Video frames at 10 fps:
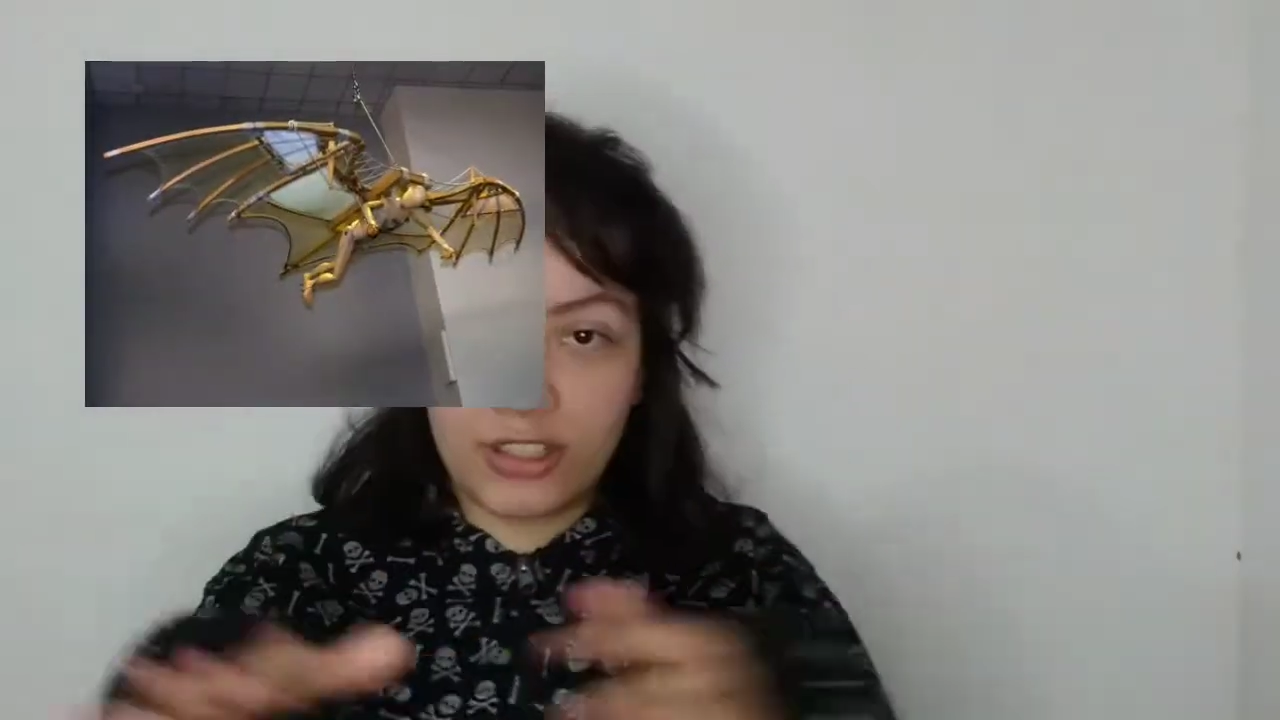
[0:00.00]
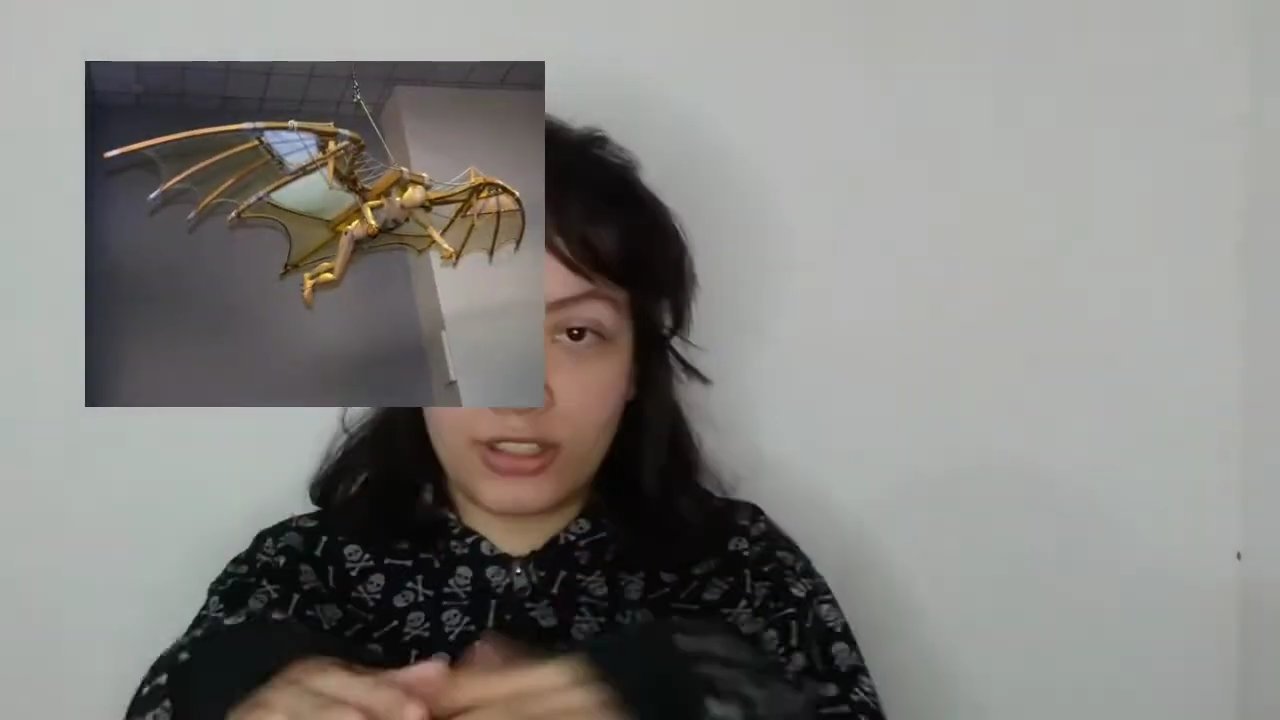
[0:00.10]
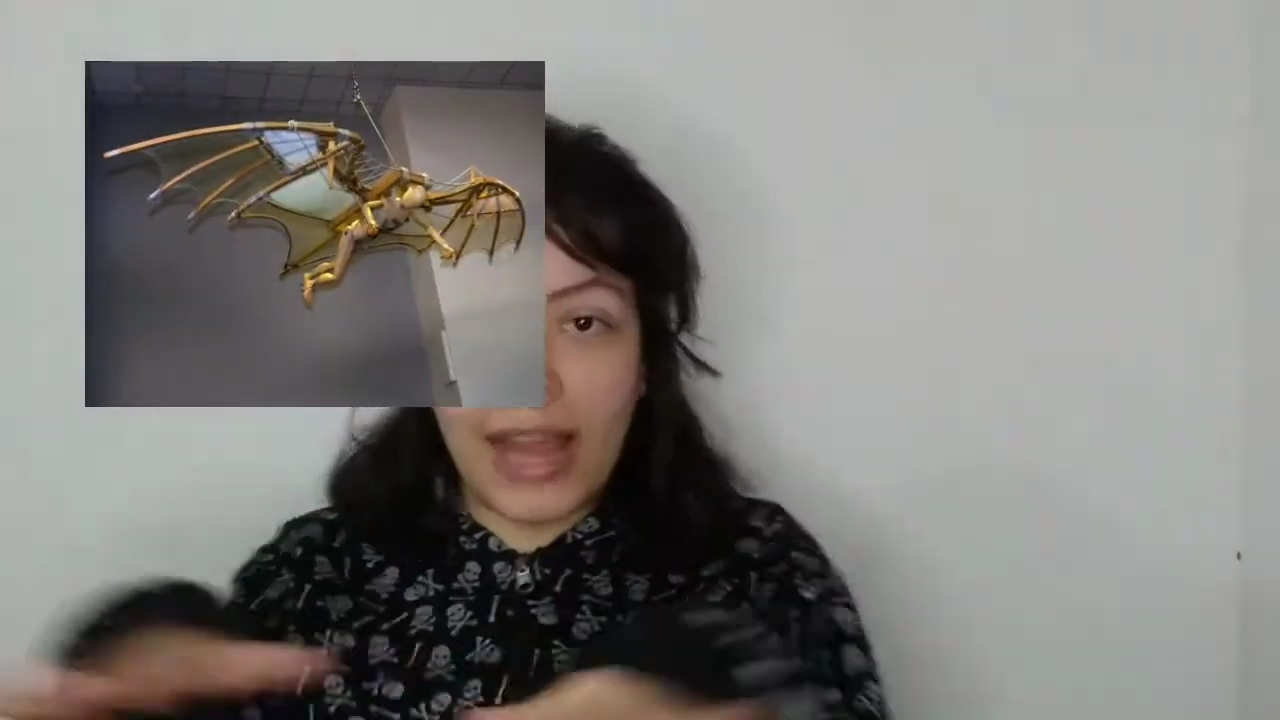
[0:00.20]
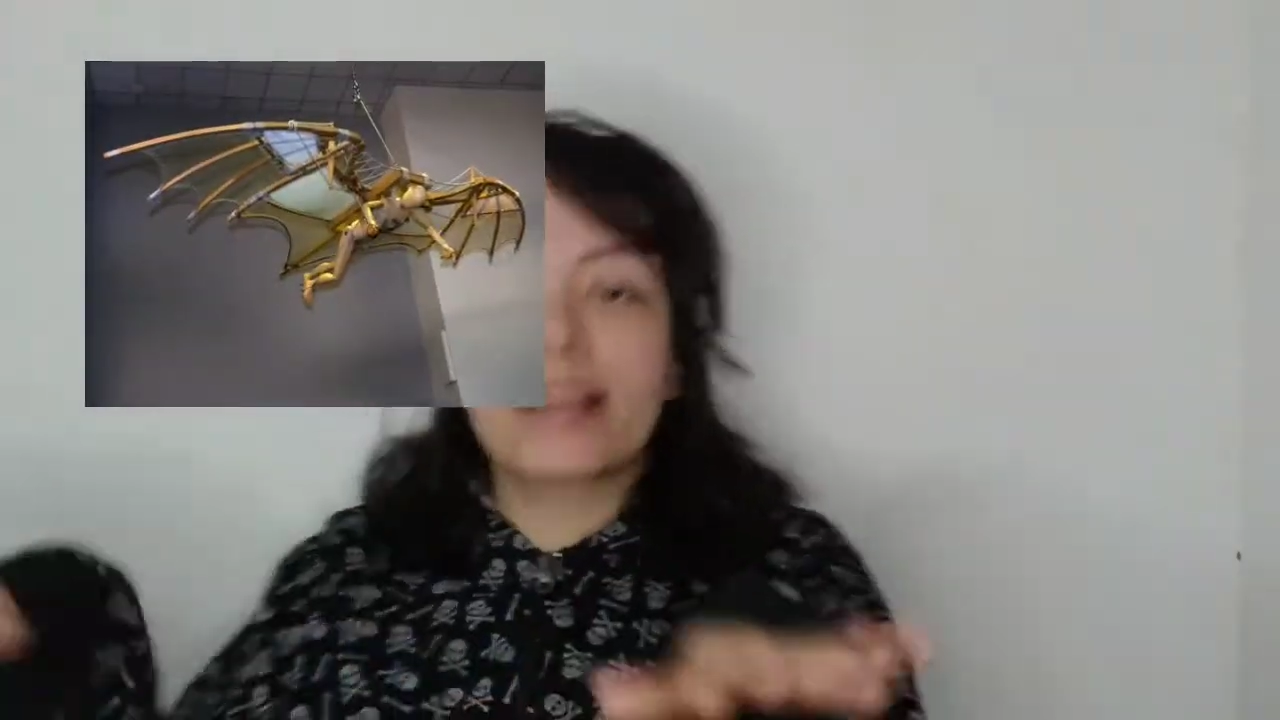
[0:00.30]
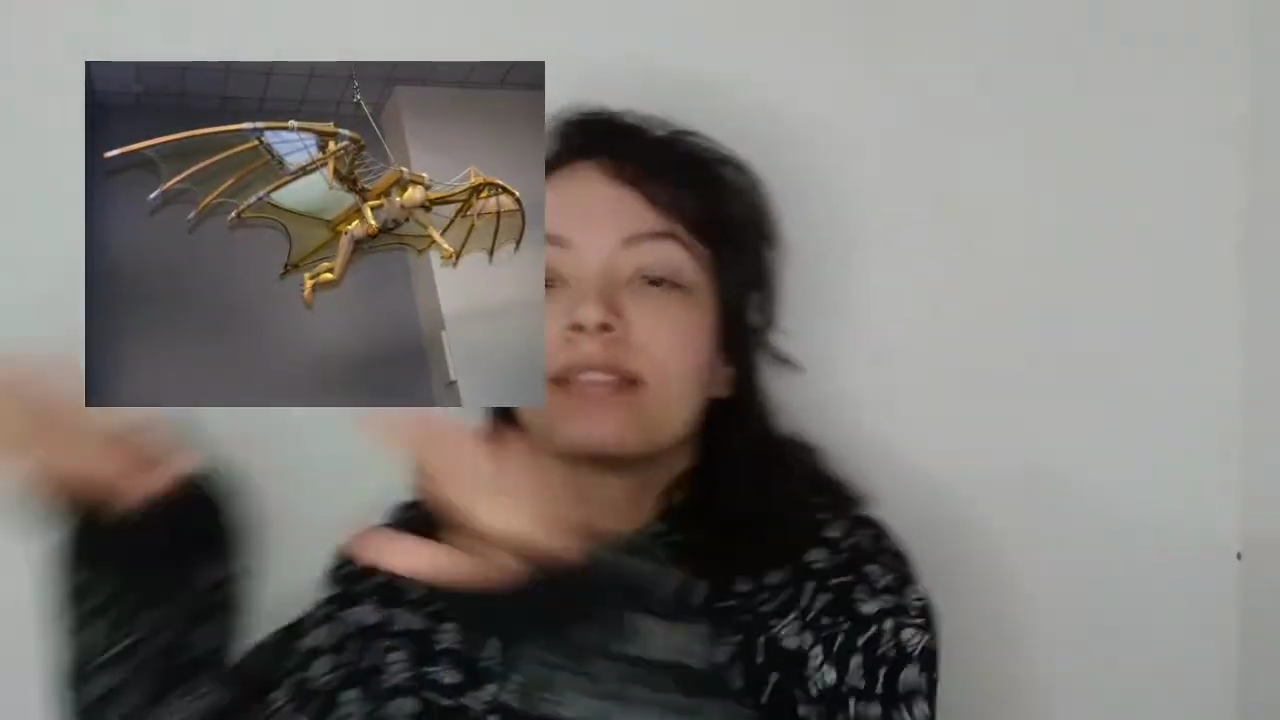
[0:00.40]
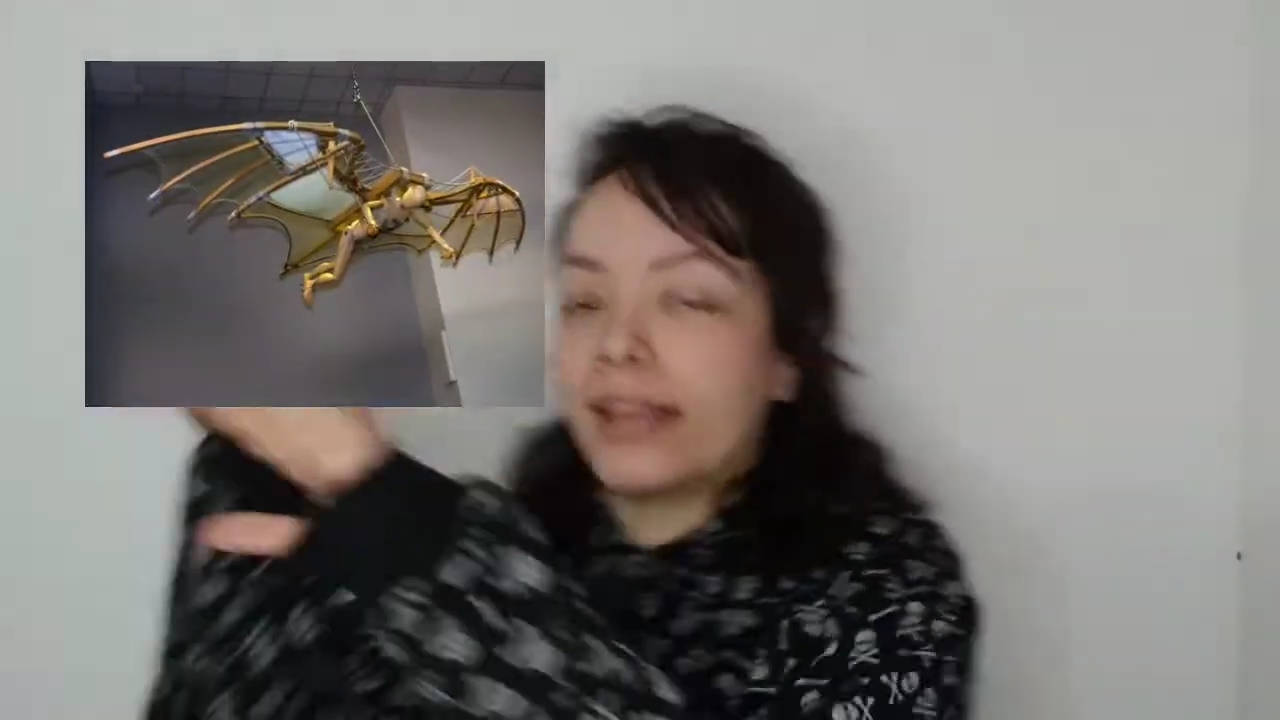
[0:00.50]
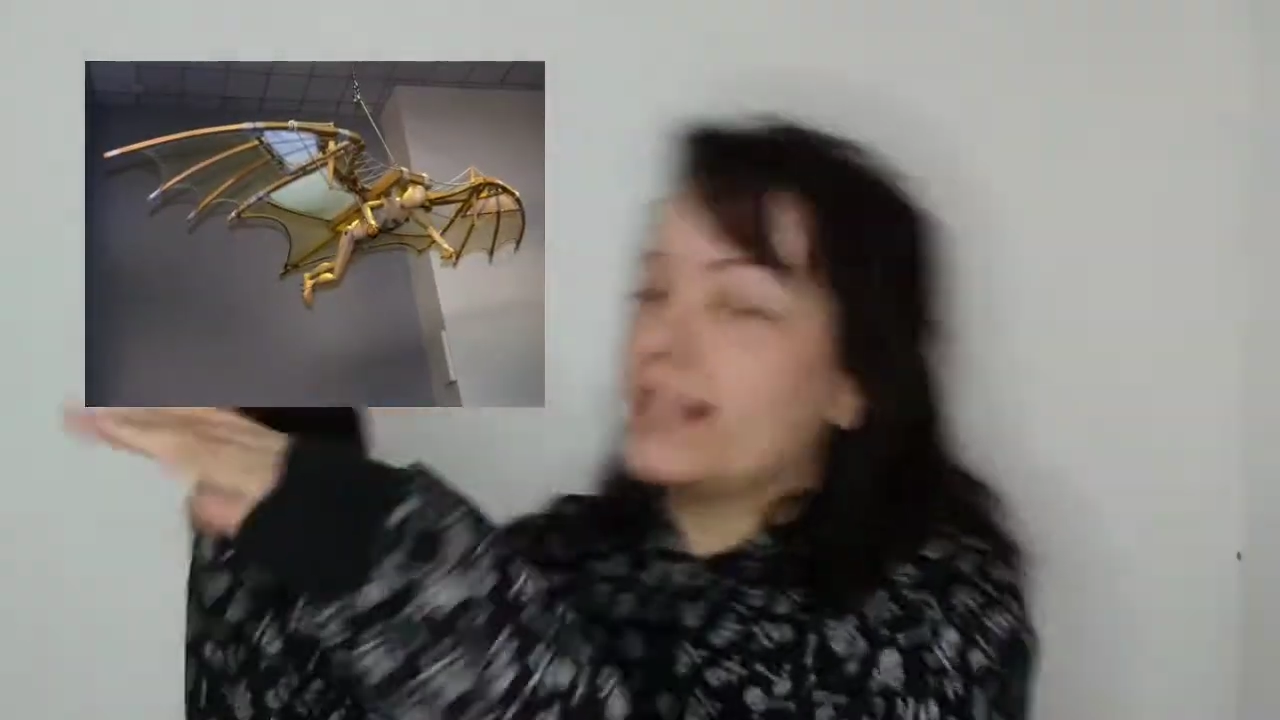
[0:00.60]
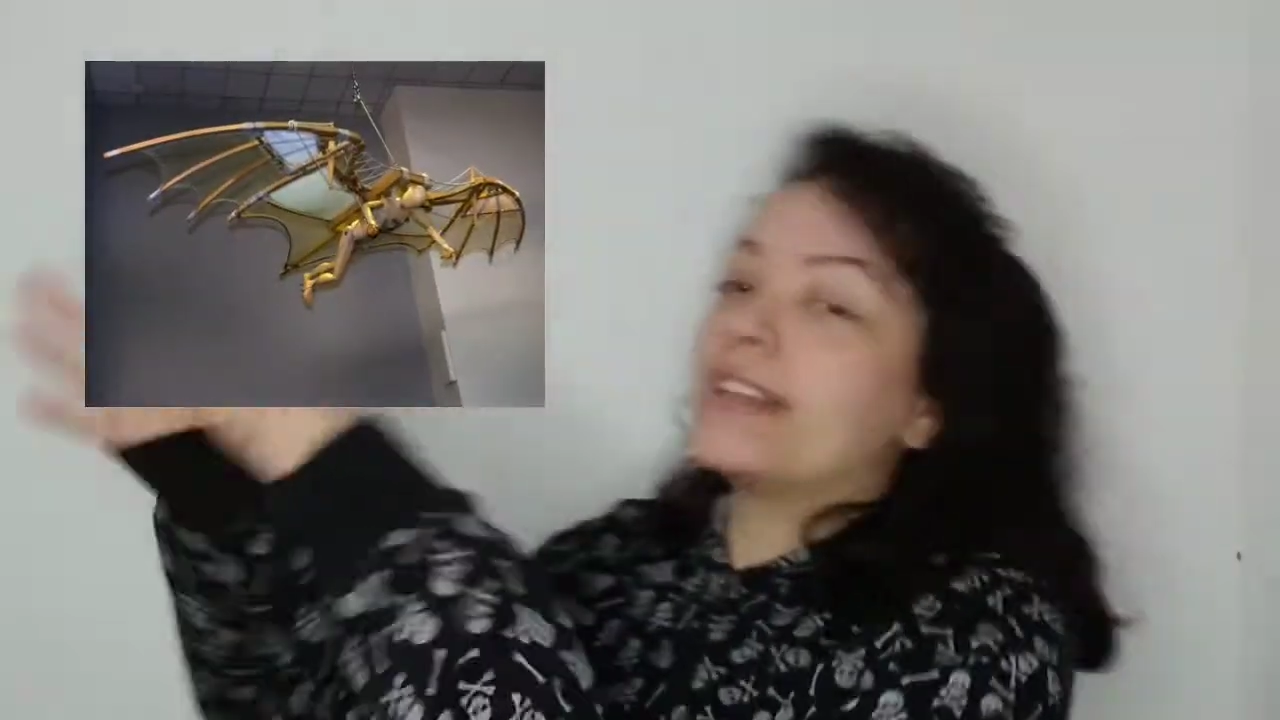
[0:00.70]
to lay